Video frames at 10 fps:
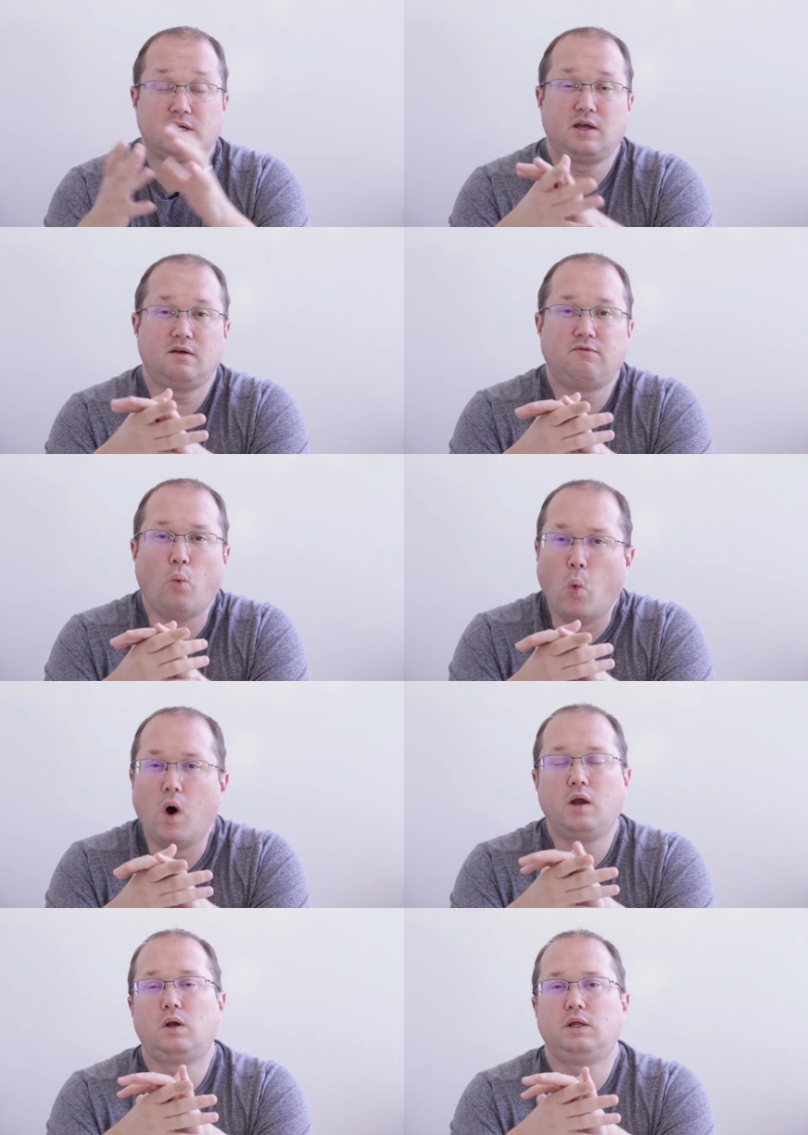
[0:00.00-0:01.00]
I have
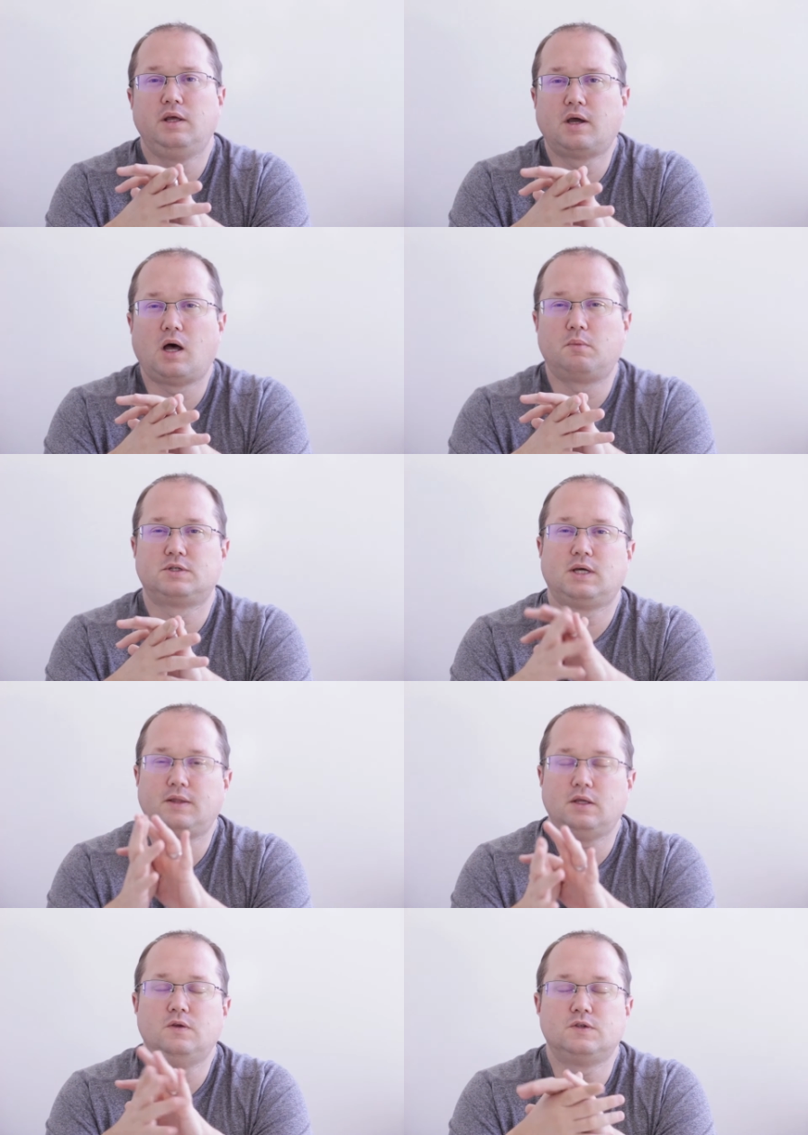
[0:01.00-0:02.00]
one e-commerce
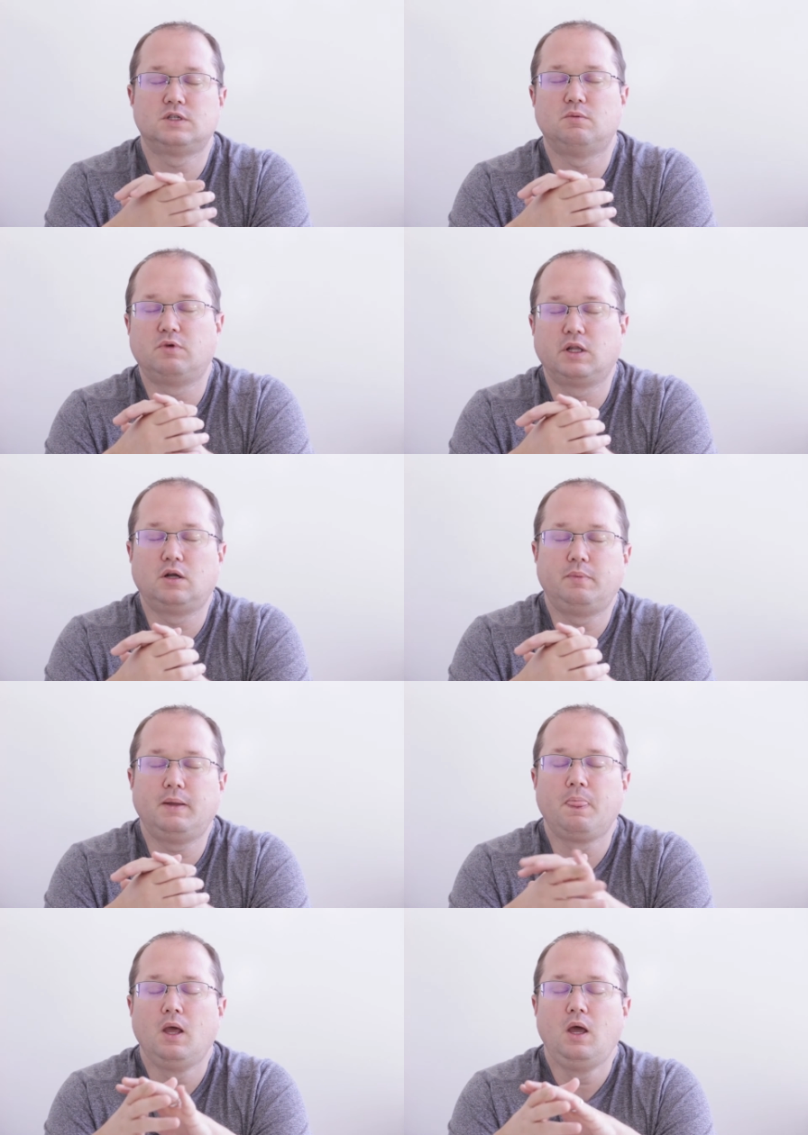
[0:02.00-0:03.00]
site that uses them a little
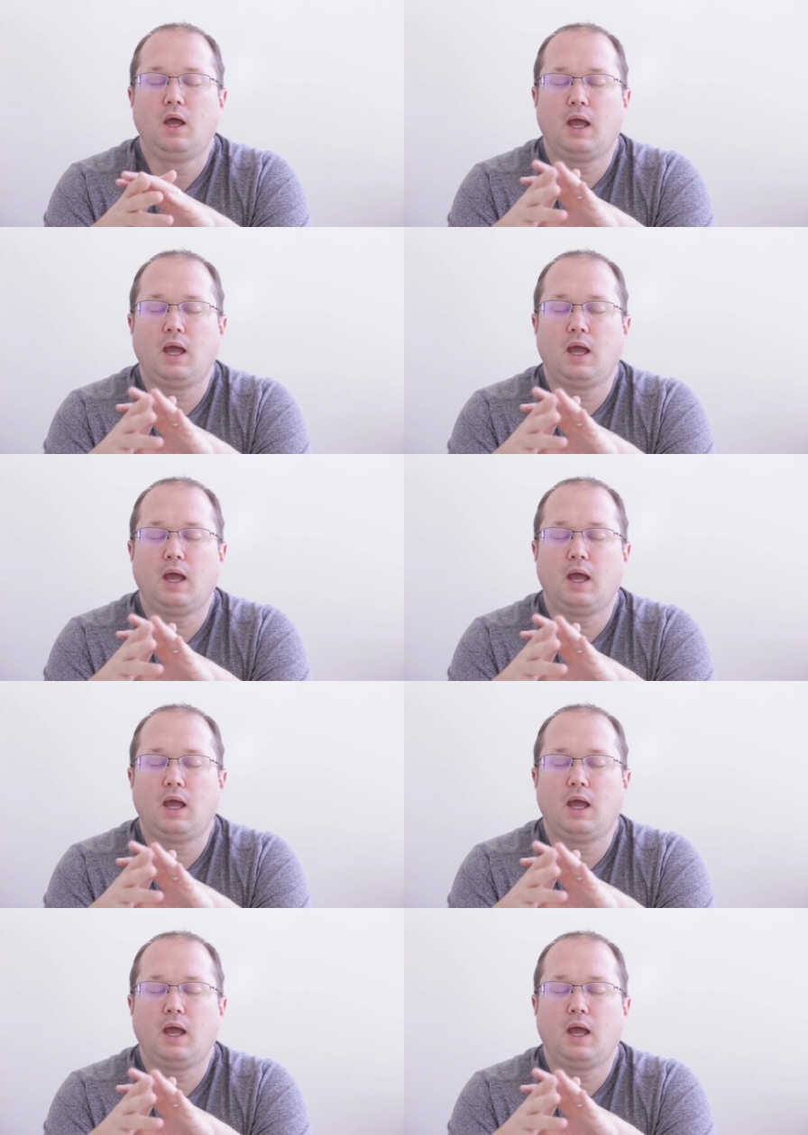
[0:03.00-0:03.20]
bit,